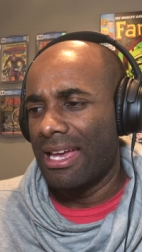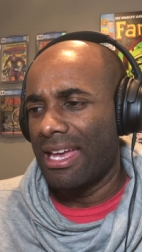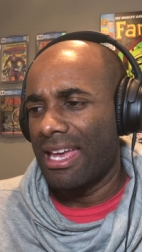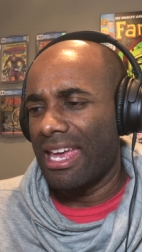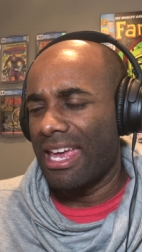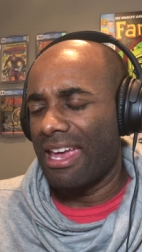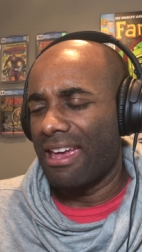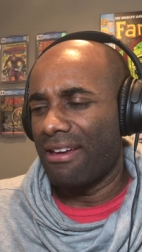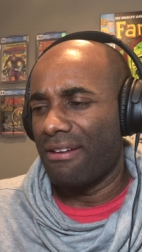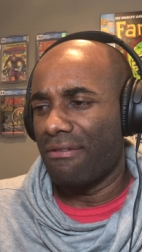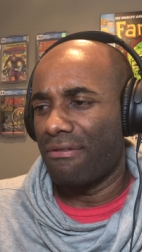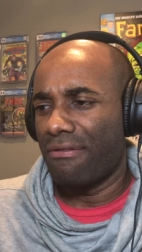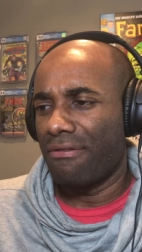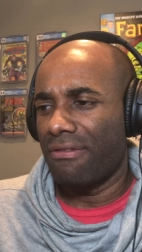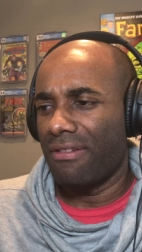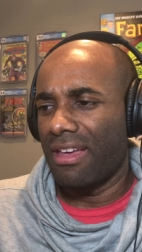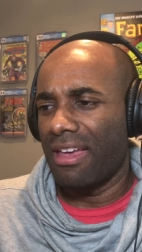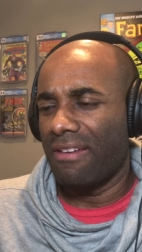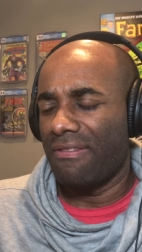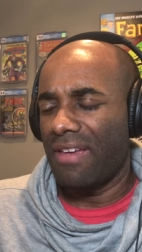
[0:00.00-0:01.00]

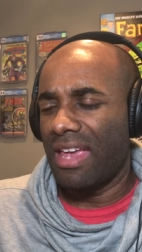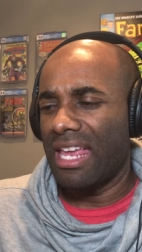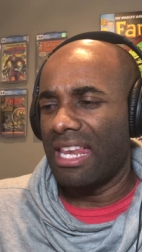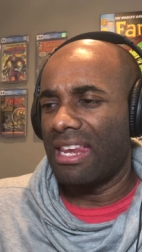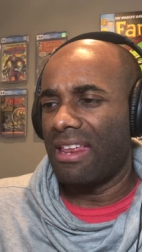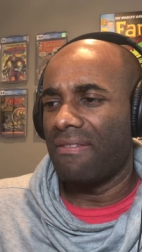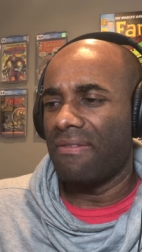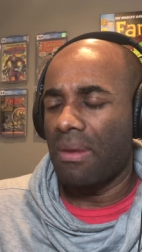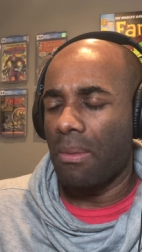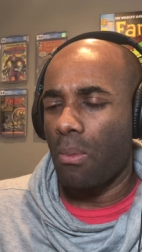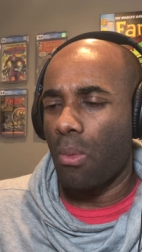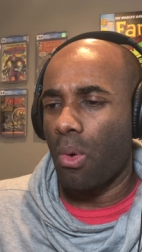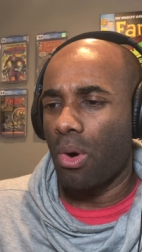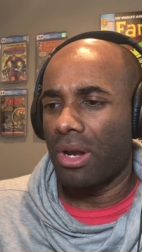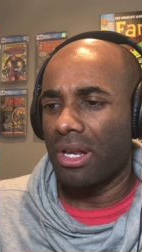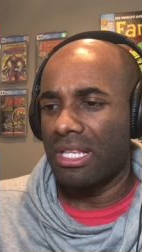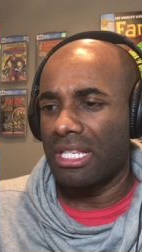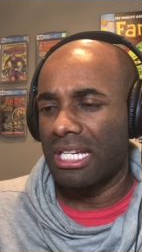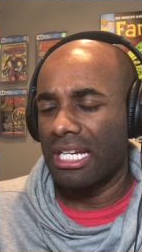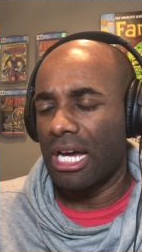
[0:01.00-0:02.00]
if if any of them
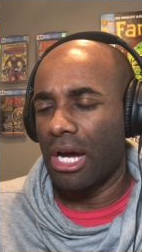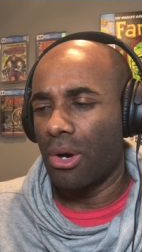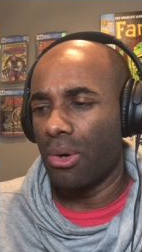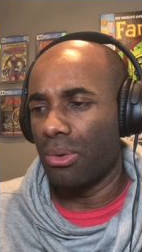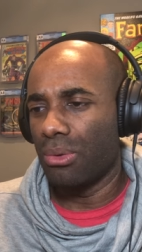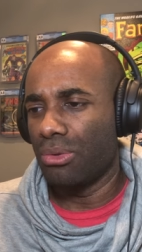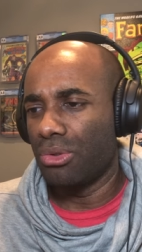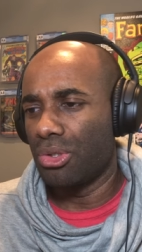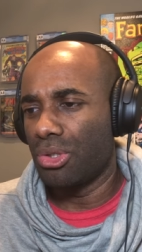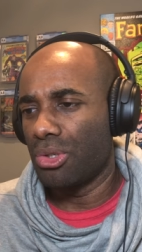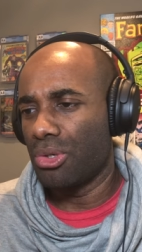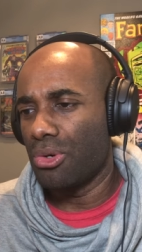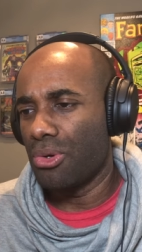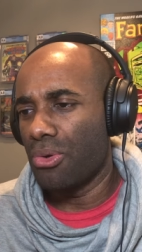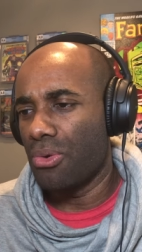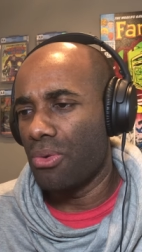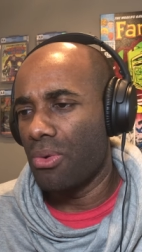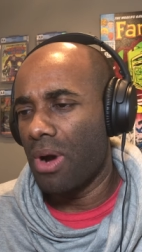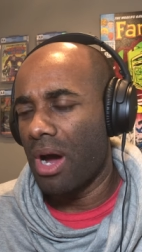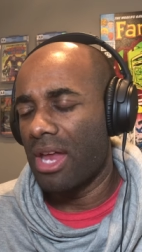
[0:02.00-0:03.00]
wanted to go
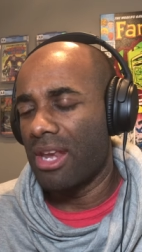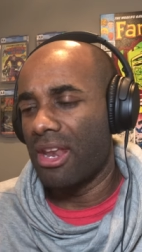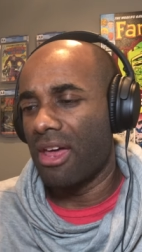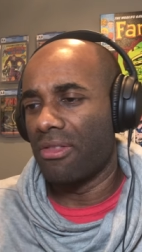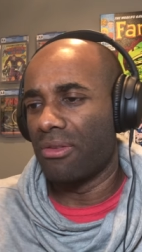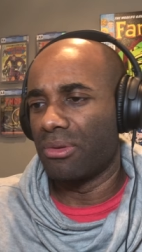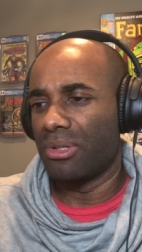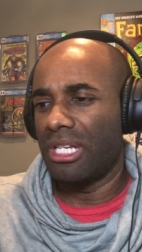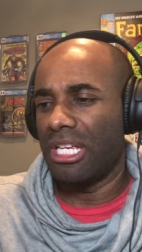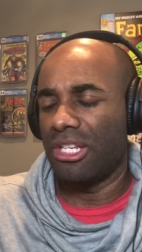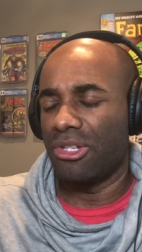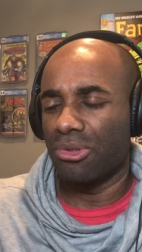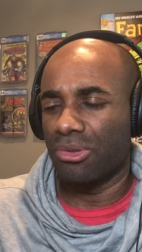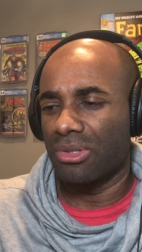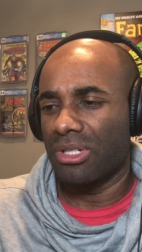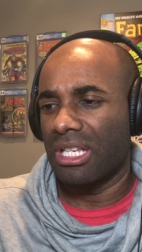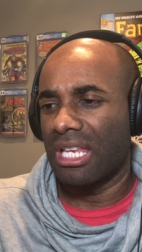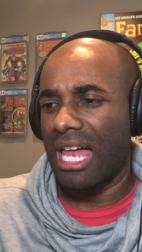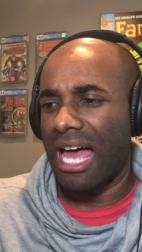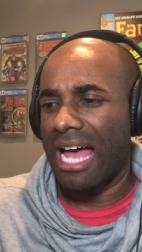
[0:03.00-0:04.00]
to another
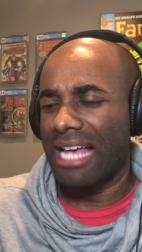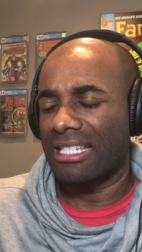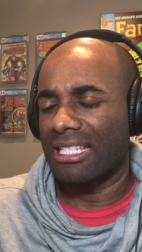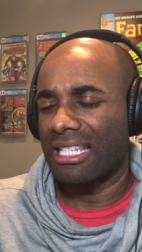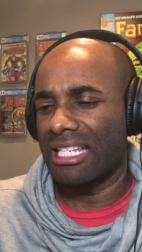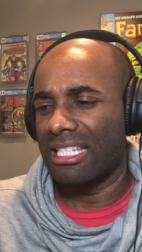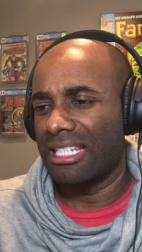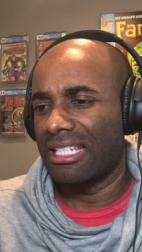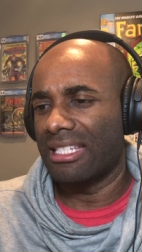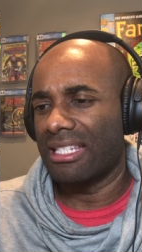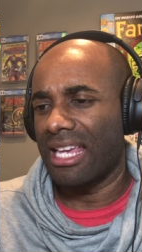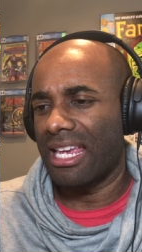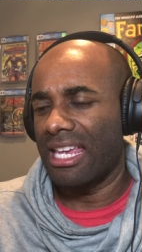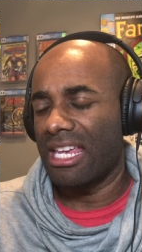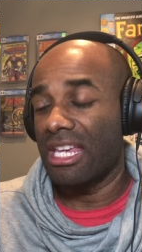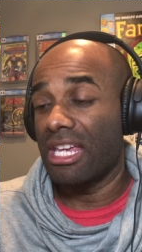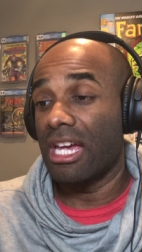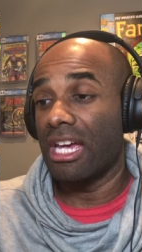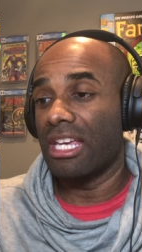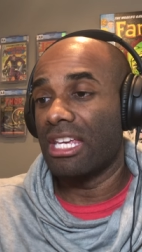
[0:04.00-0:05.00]
teacher's class and this is a
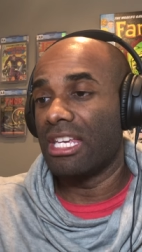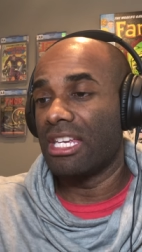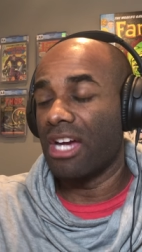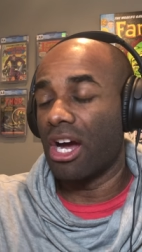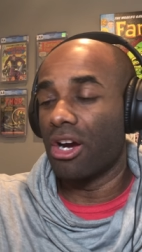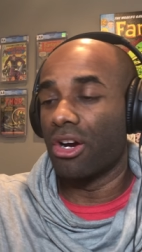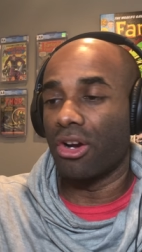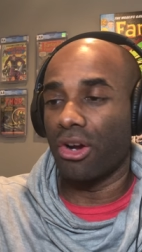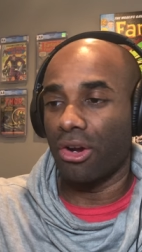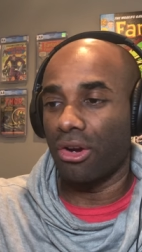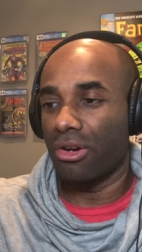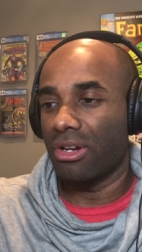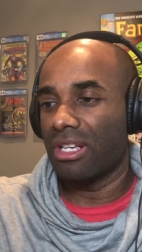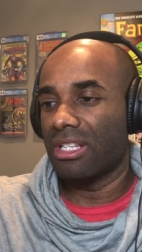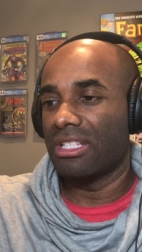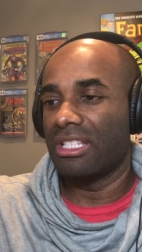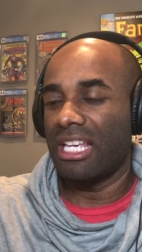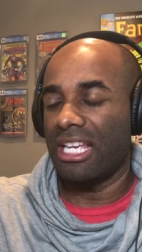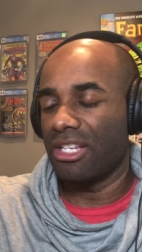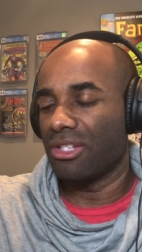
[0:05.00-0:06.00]
younger
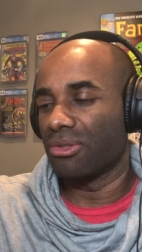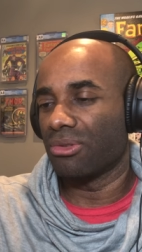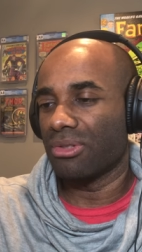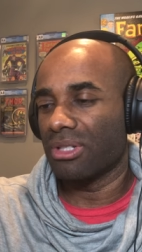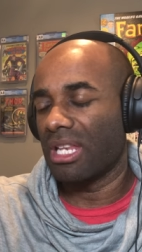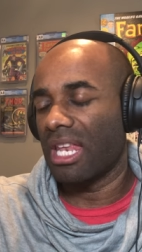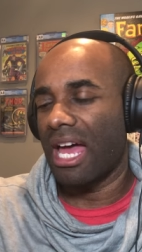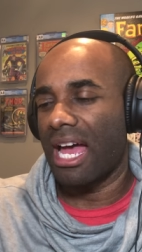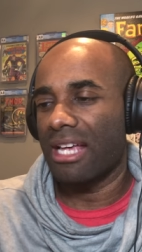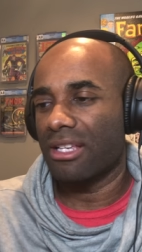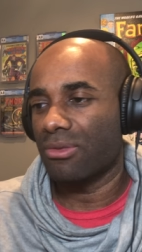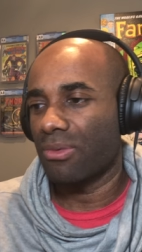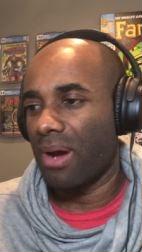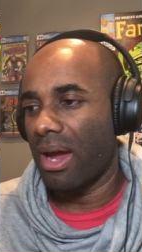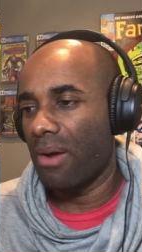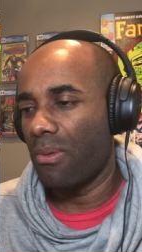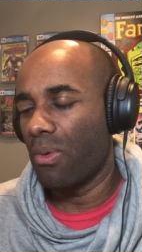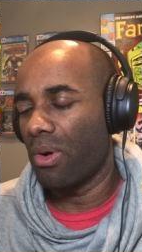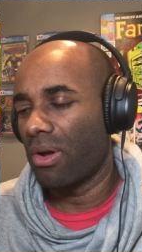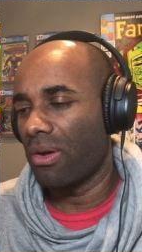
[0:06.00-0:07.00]
teacher's class,
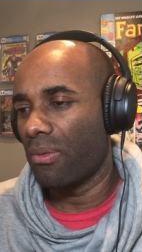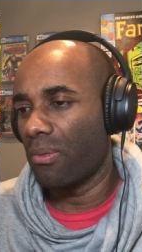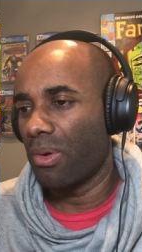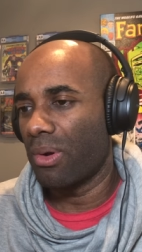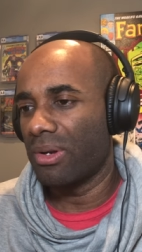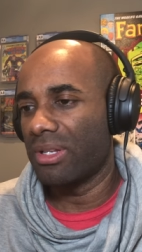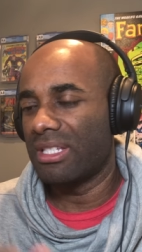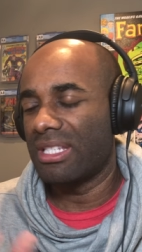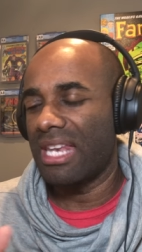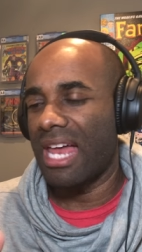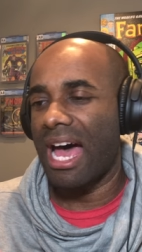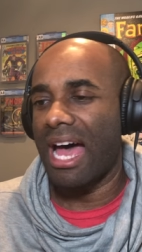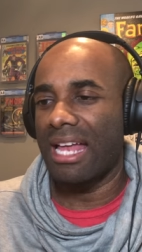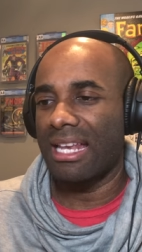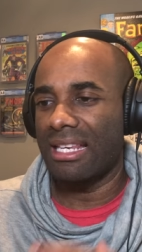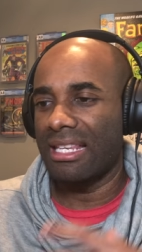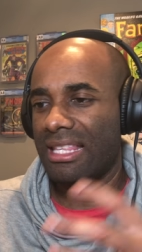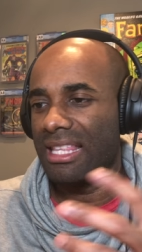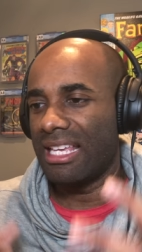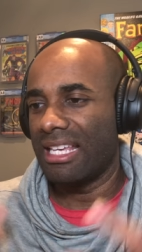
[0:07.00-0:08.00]
right? Where where it's
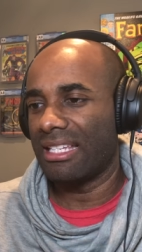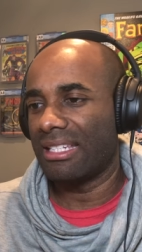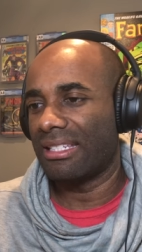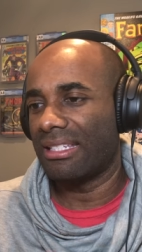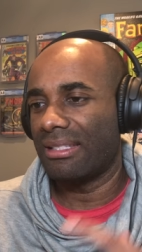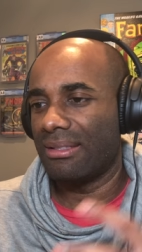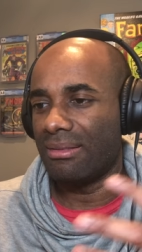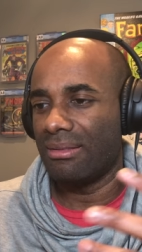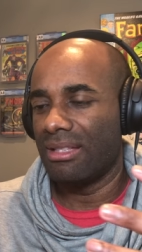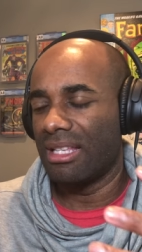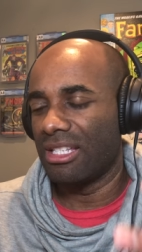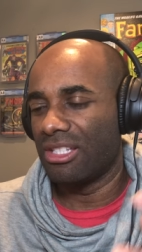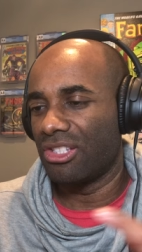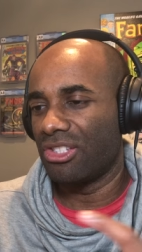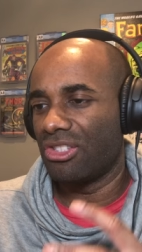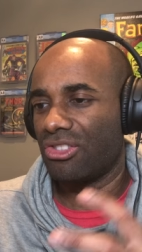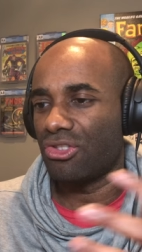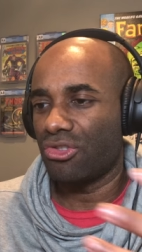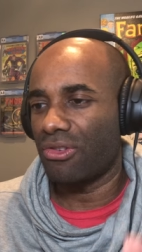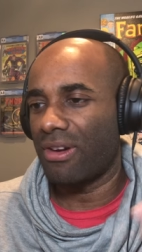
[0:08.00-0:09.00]
not this
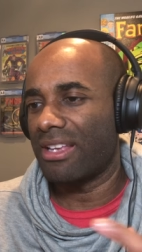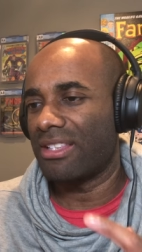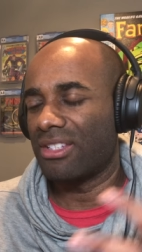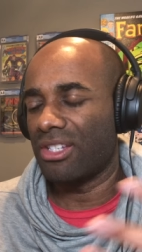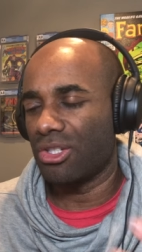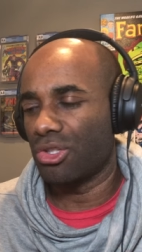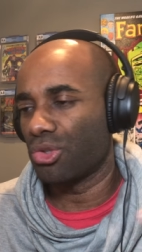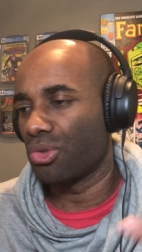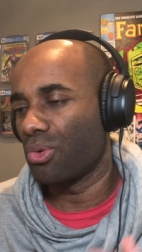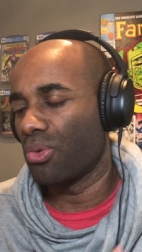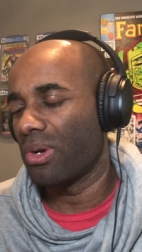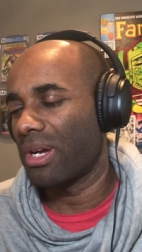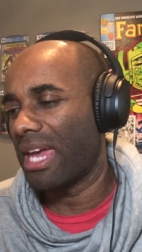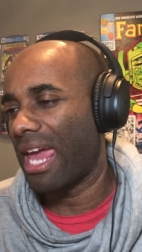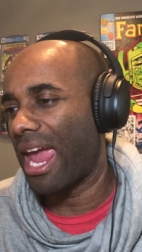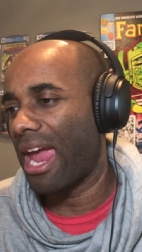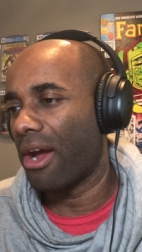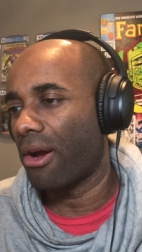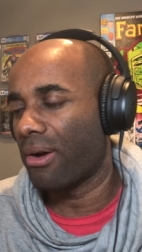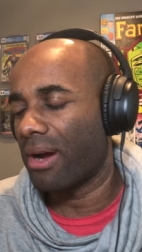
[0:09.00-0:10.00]
this transitional
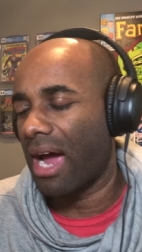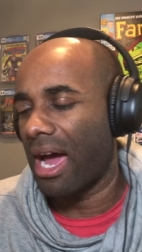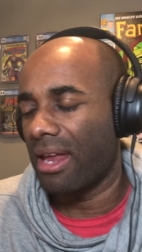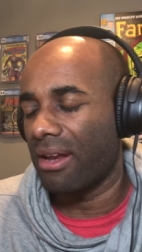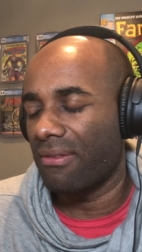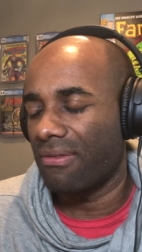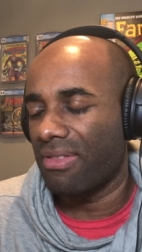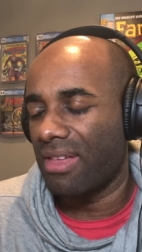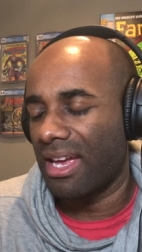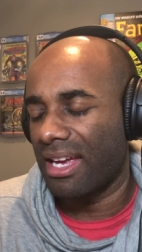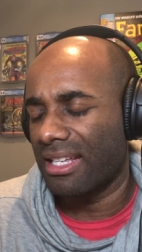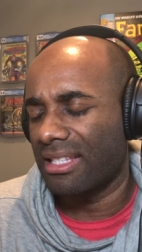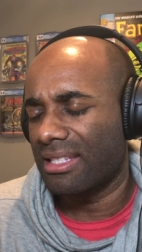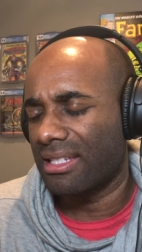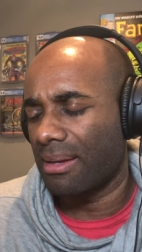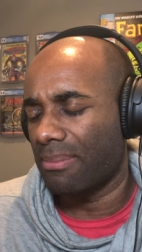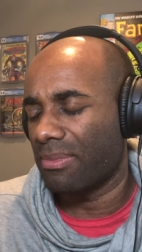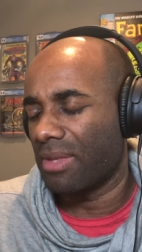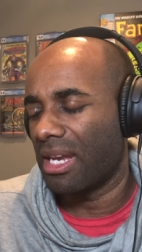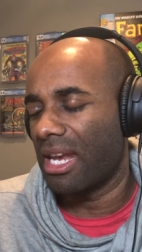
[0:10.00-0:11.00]
care kind of thing. It's
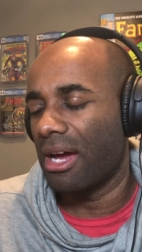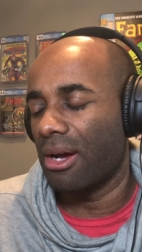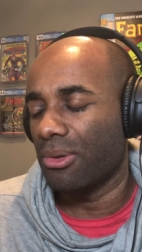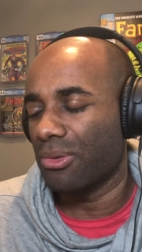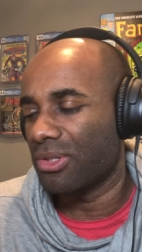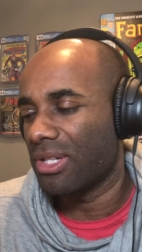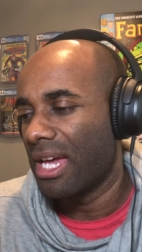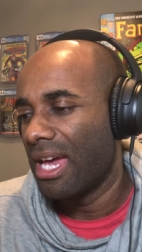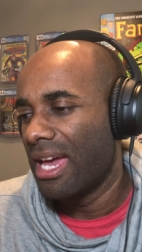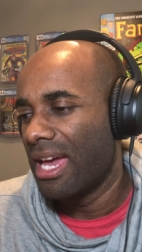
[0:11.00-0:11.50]
something else